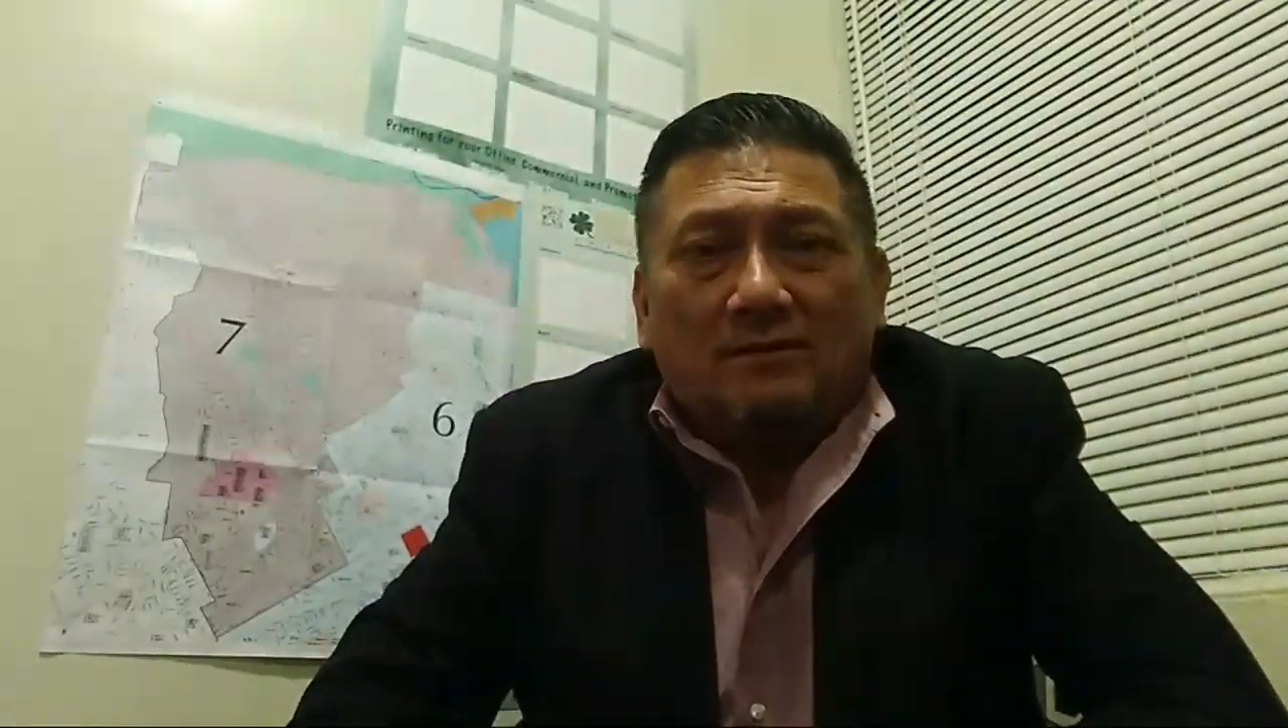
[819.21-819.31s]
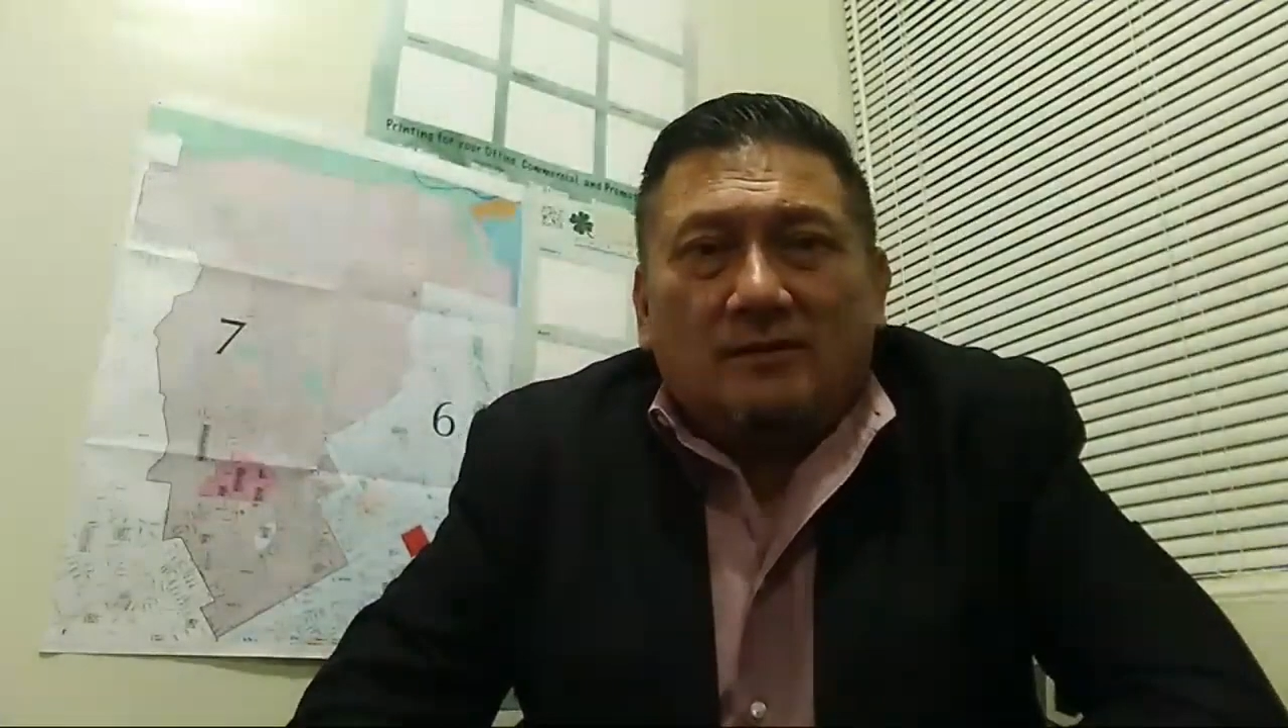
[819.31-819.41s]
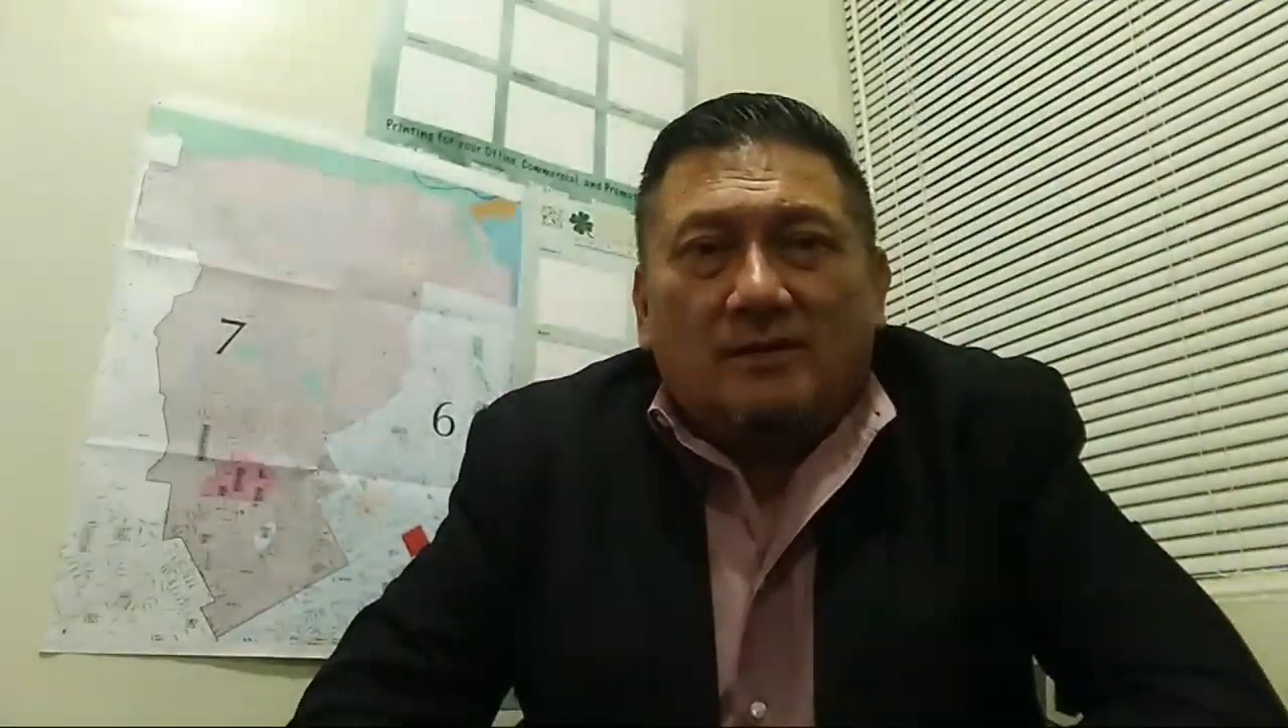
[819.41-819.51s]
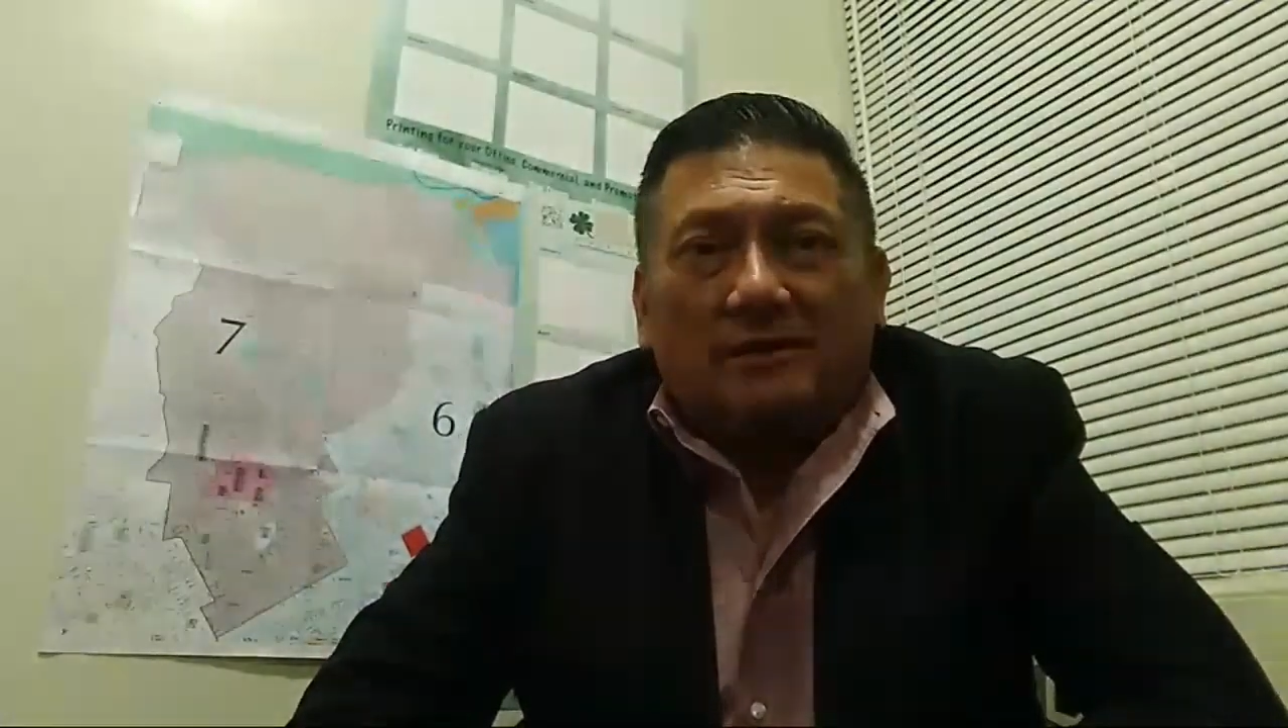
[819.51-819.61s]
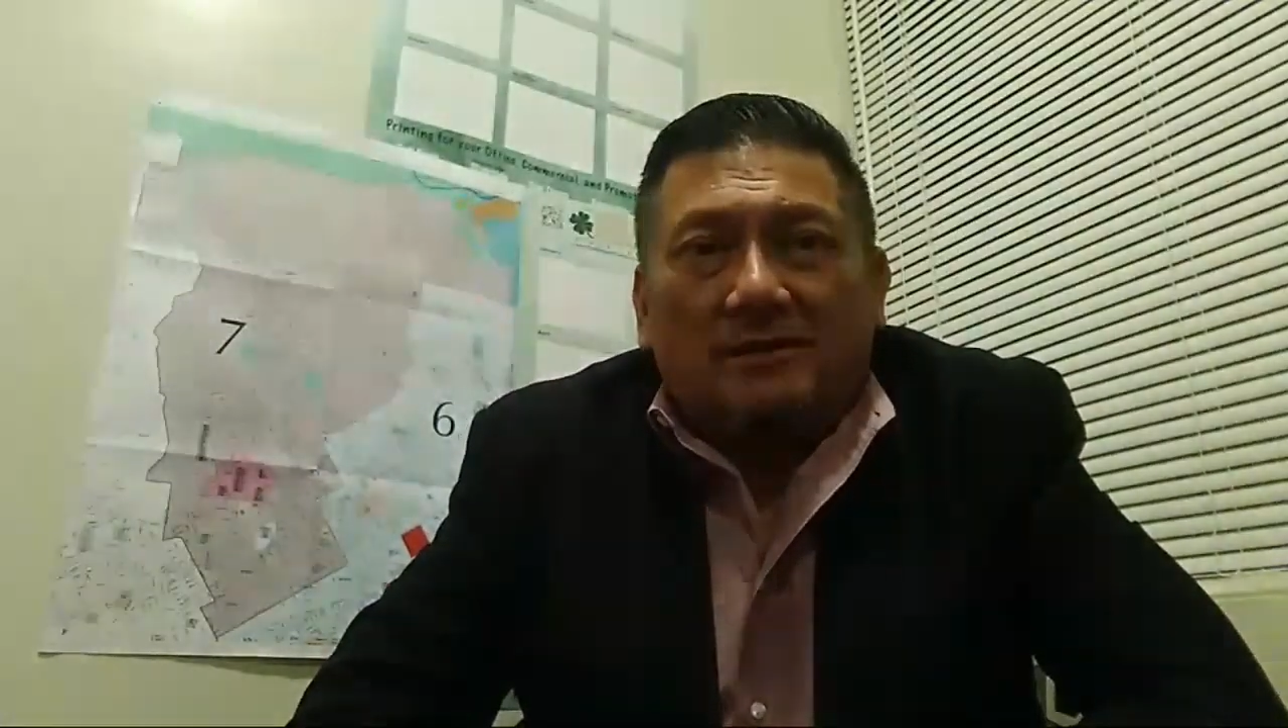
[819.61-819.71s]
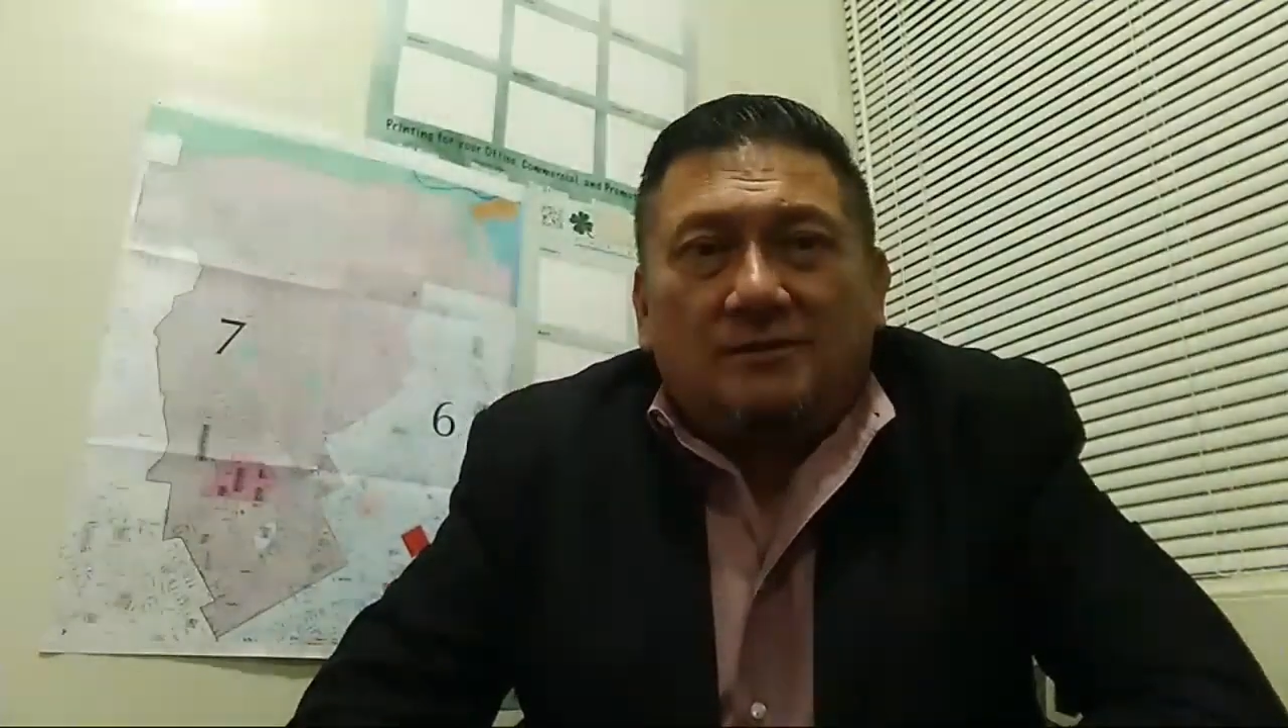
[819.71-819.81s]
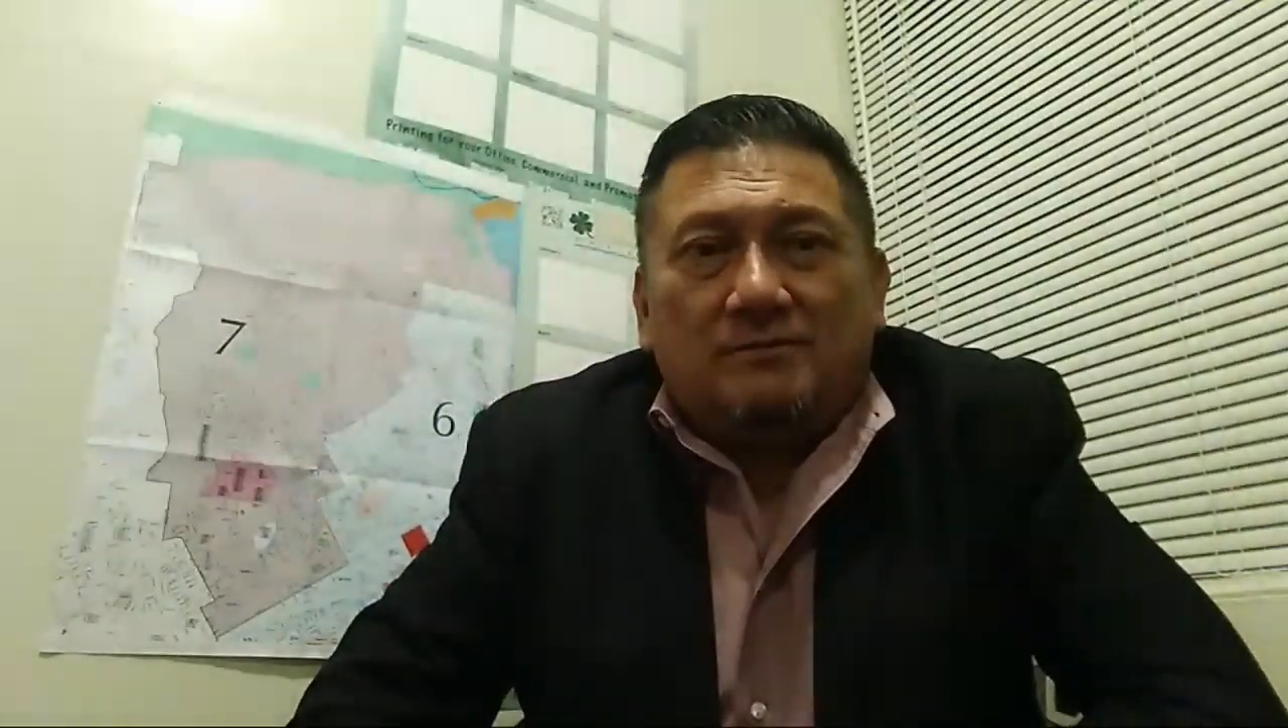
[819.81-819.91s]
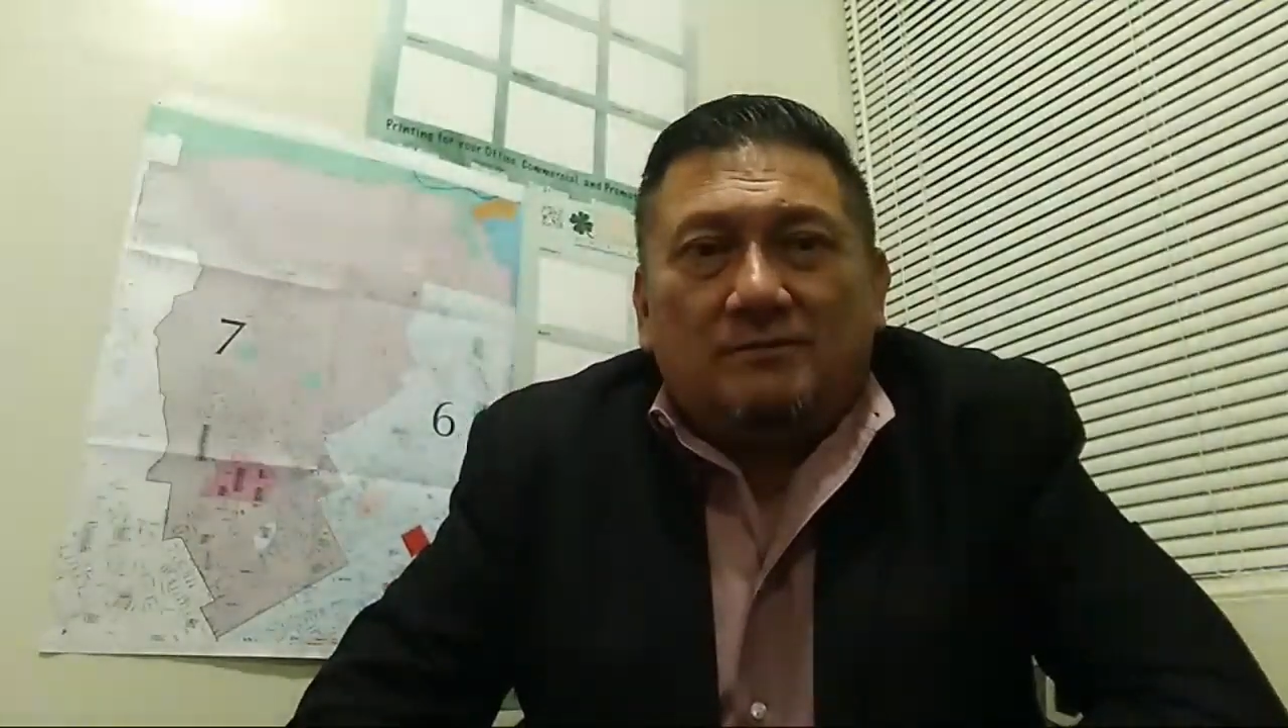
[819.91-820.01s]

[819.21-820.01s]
And